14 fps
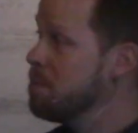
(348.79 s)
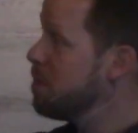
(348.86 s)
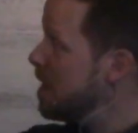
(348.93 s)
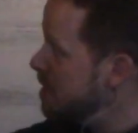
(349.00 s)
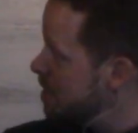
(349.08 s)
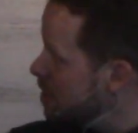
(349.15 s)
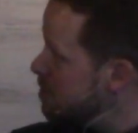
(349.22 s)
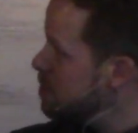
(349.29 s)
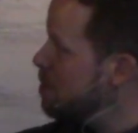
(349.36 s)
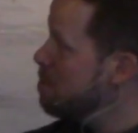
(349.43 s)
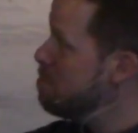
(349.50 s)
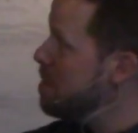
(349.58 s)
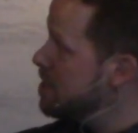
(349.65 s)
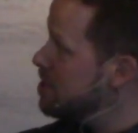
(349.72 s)
but he does
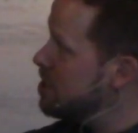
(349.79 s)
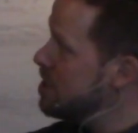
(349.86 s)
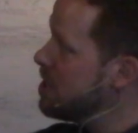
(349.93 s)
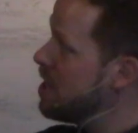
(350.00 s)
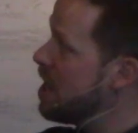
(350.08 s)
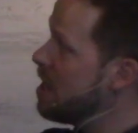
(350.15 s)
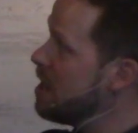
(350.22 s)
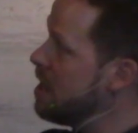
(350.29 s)
mention